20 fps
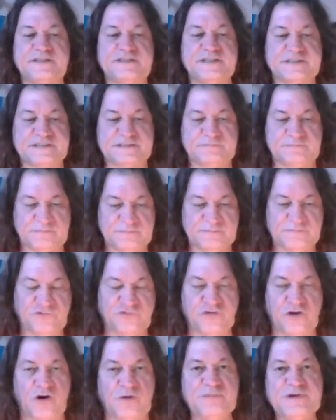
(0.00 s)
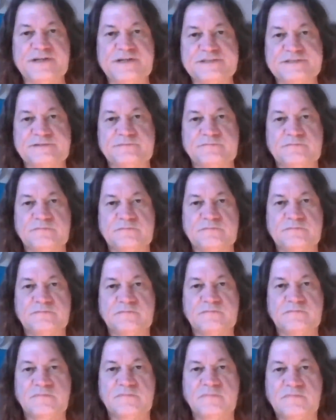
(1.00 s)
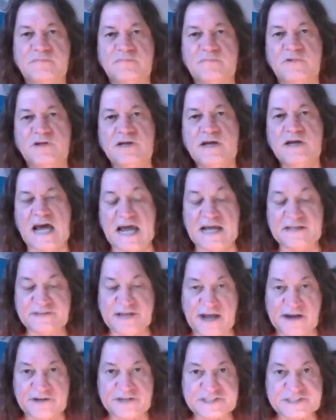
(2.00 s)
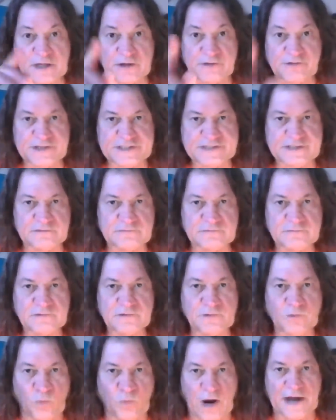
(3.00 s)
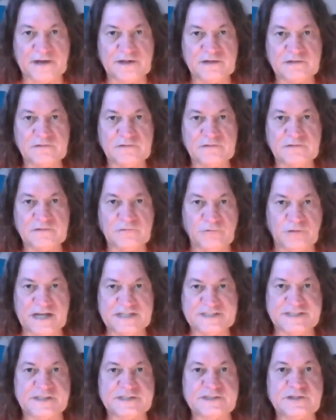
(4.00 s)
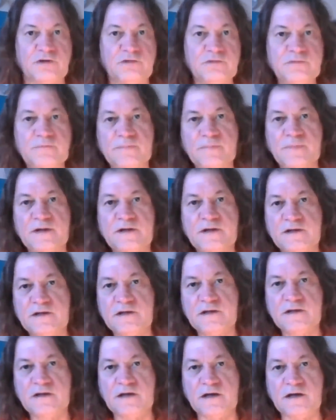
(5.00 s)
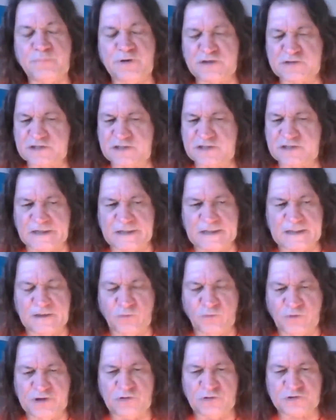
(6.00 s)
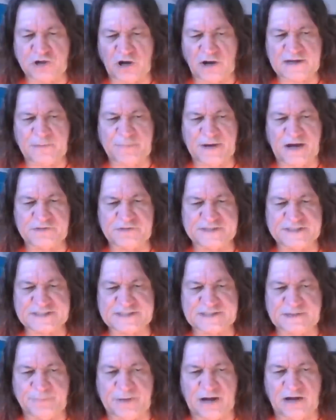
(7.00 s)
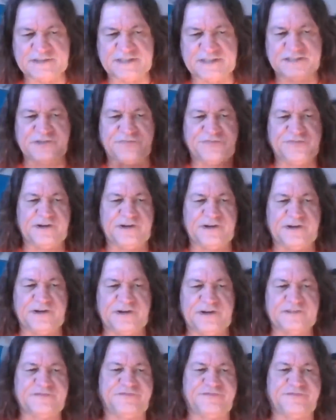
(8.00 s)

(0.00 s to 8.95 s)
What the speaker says: is 4 minutes. And there is a reason why is this so. But we will talk about this, about the different